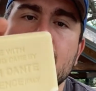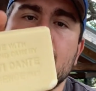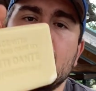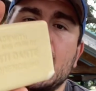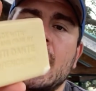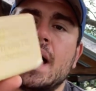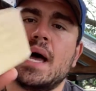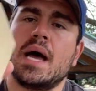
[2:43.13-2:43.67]

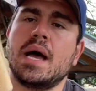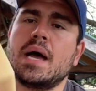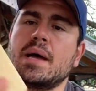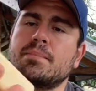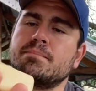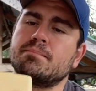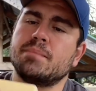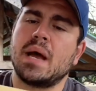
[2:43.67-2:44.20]

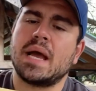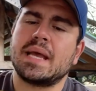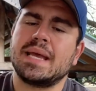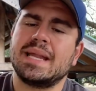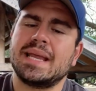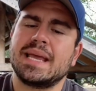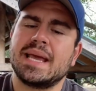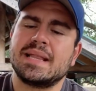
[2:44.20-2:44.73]
I'm
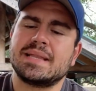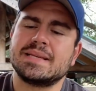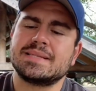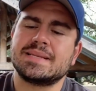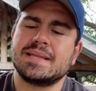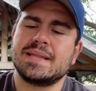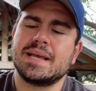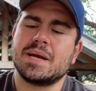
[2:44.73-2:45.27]
gonna get this
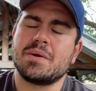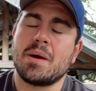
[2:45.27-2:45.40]
in there.